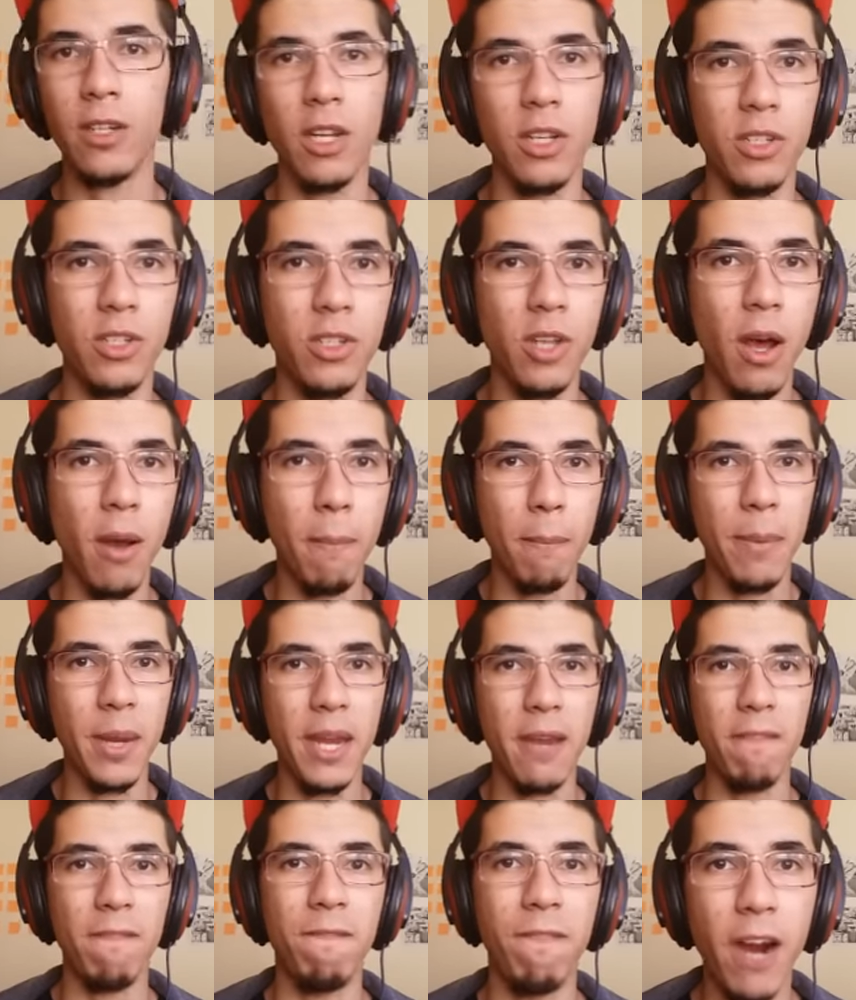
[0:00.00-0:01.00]
the
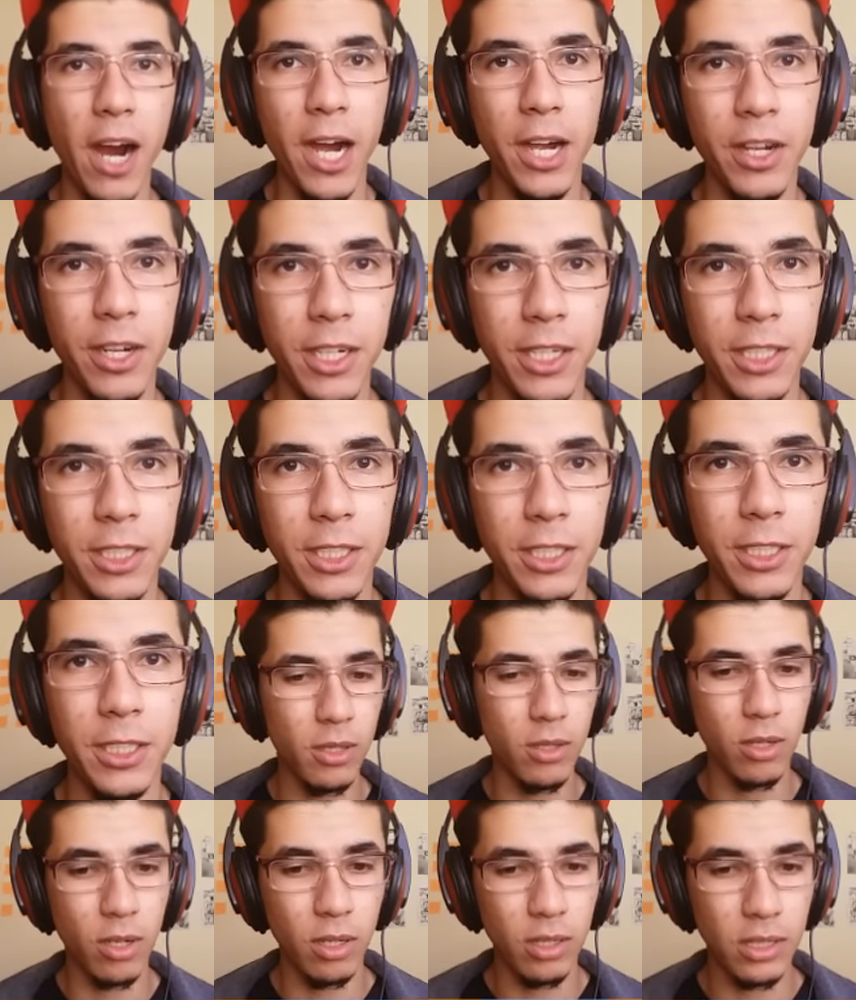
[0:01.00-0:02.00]
zombie
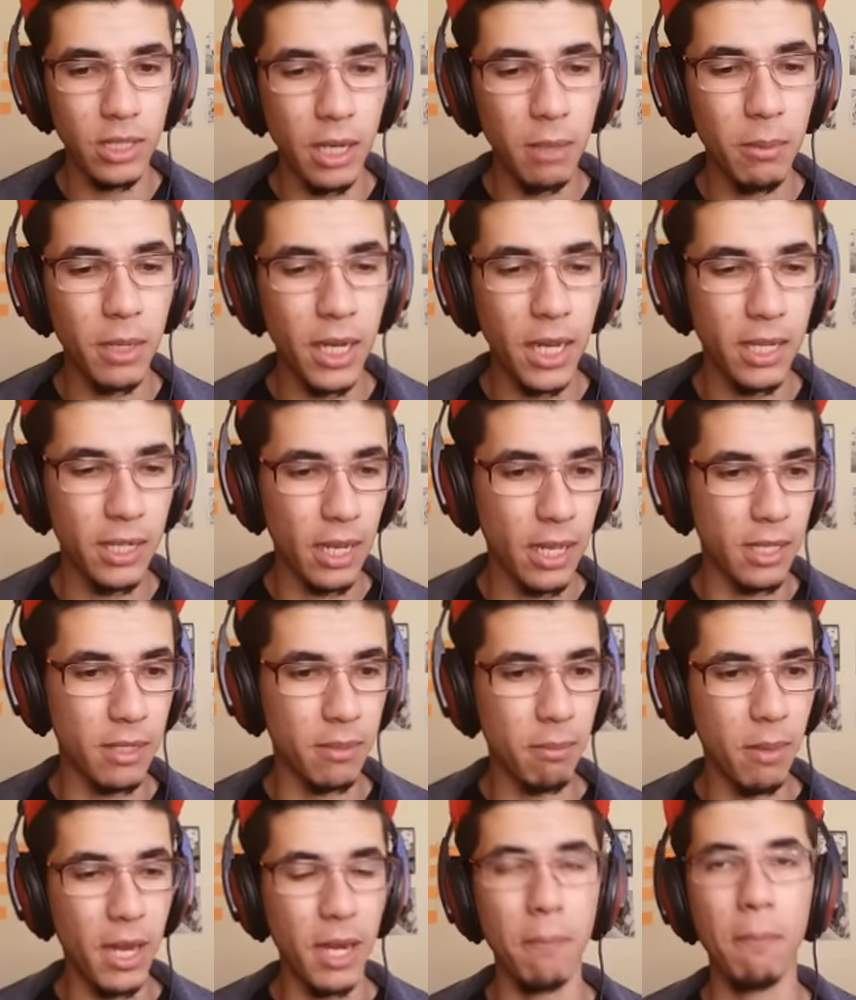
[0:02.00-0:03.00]
virus to contaminate
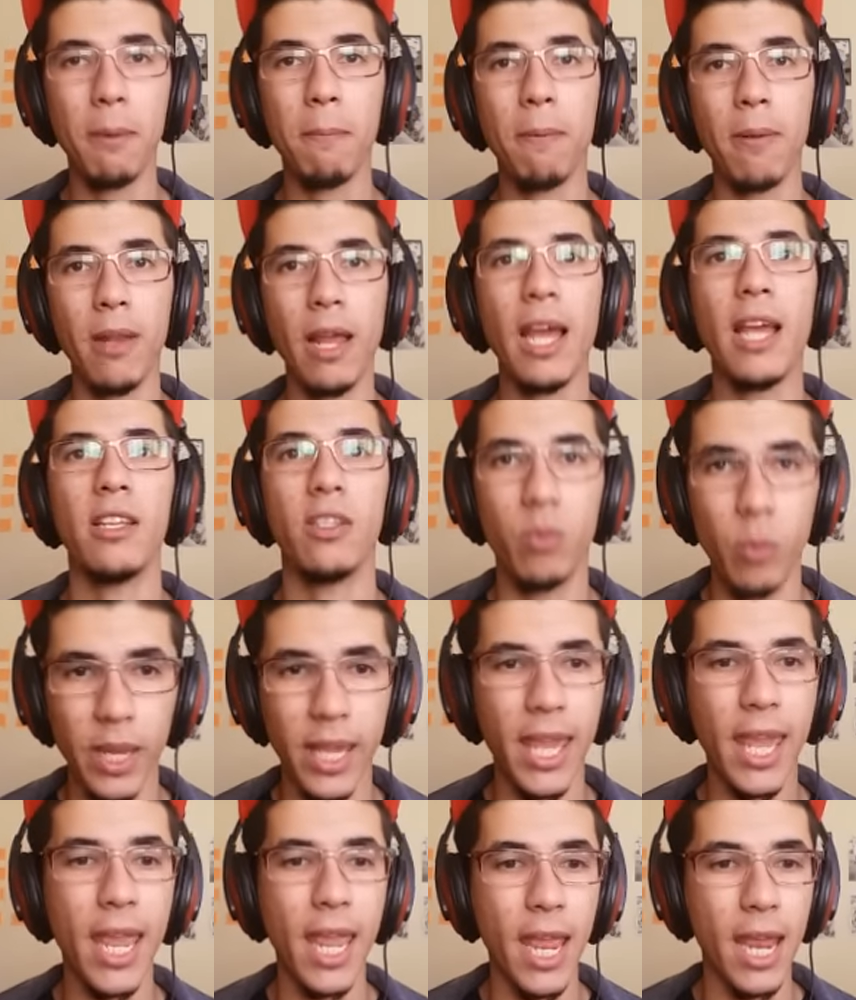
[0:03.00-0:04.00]
as many people as we
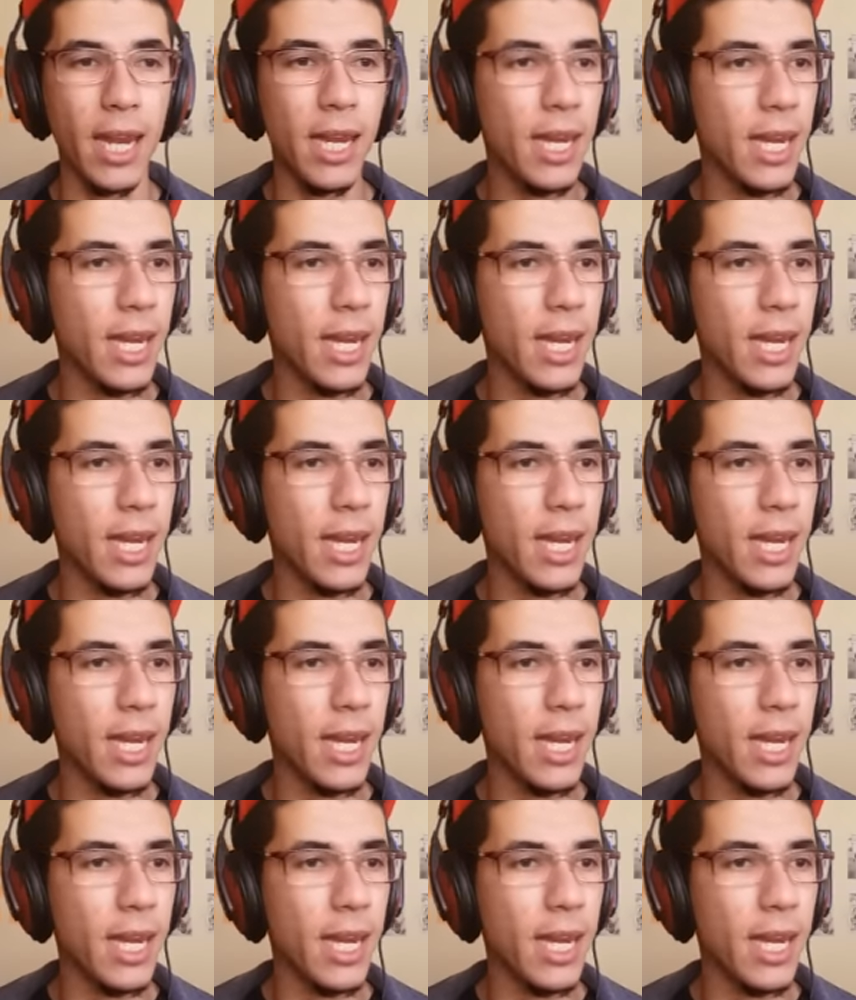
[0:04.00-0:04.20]
can.